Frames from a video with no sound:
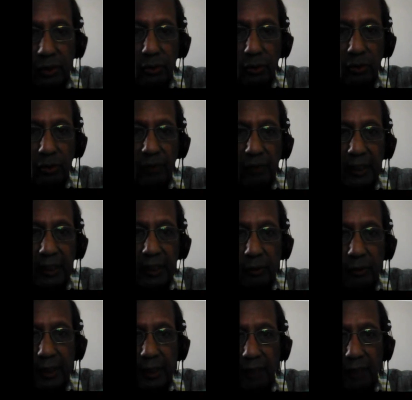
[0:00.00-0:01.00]
So we need to
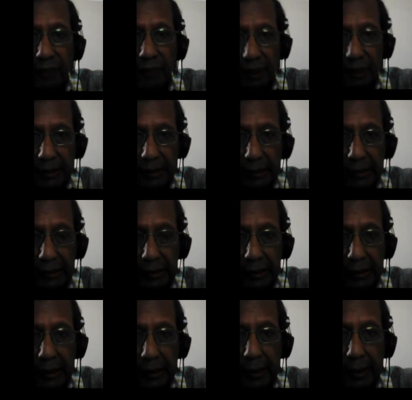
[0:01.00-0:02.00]
dig further
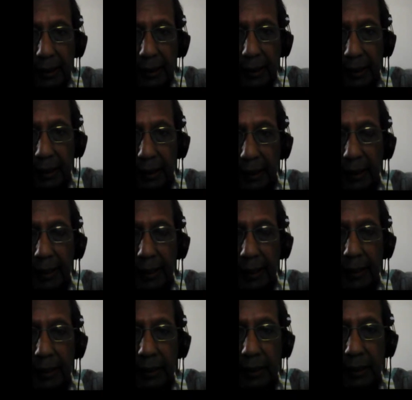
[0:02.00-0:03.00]

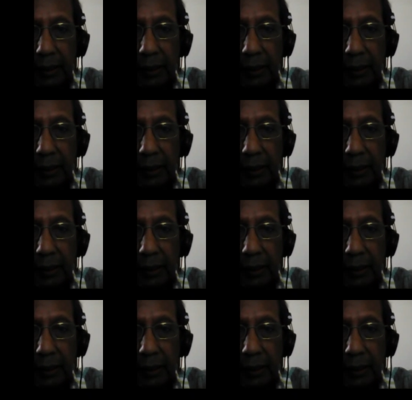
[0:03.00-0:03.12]
and